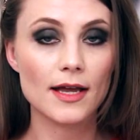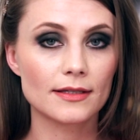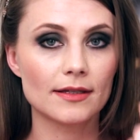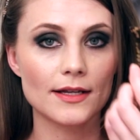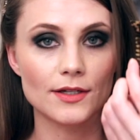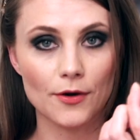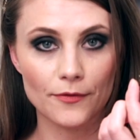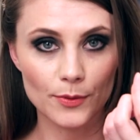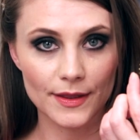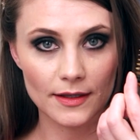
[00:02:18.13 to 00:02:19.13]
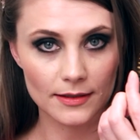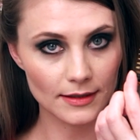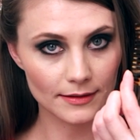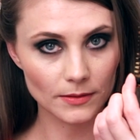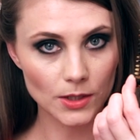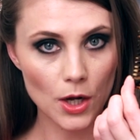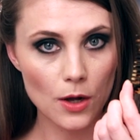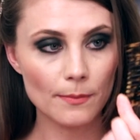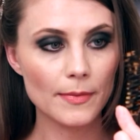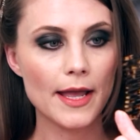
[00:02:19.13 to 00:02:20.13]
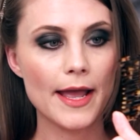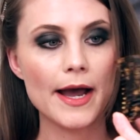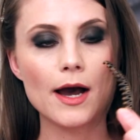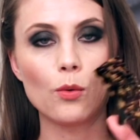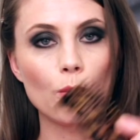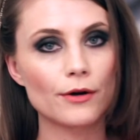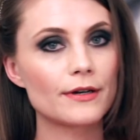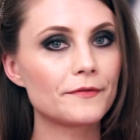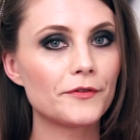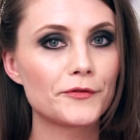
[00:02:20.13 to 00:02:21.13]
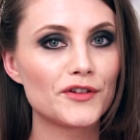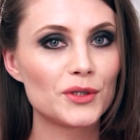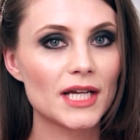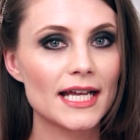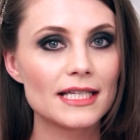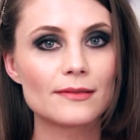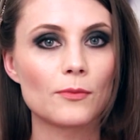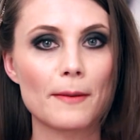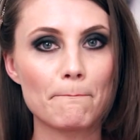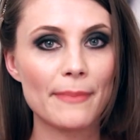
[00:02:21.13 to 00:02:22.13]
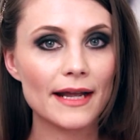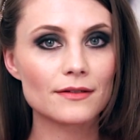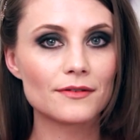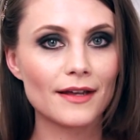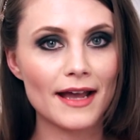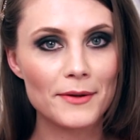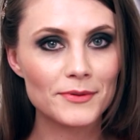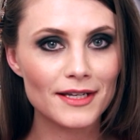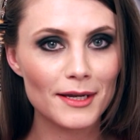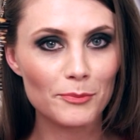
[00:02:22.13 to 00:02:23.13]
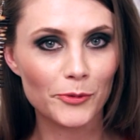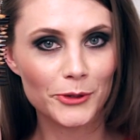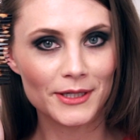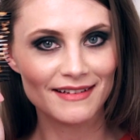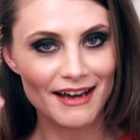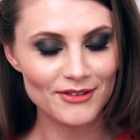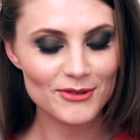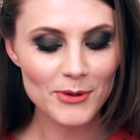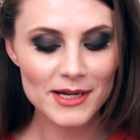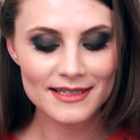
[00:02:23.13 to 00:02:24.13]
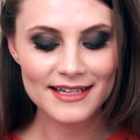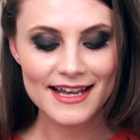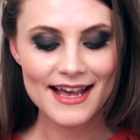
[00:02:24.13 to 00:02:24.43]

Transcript: I started off with this little comb, wore it for a few days, went back to the counter, bought another one,